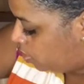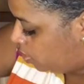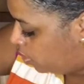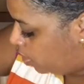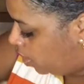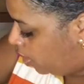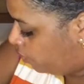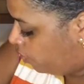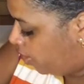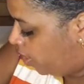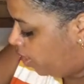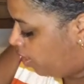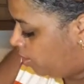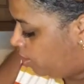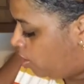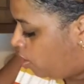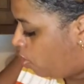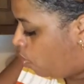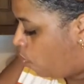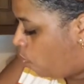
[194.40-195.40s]
And then
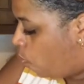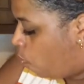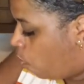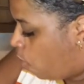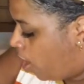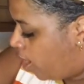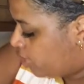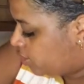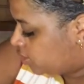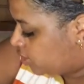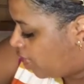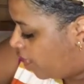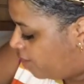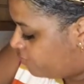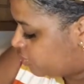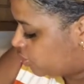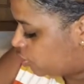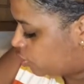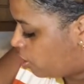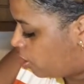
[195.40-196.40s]
once I've
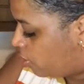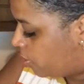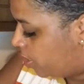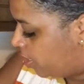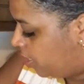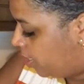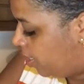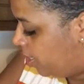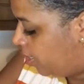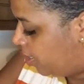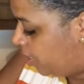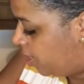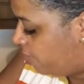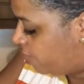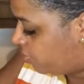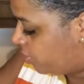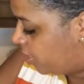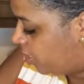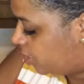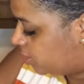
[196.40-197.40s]
stirred it in and
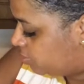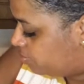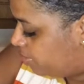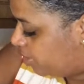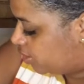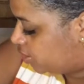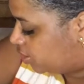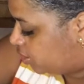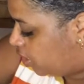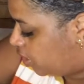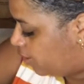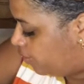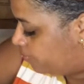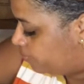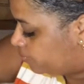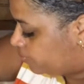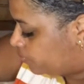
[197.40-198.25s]
everything is mixed in,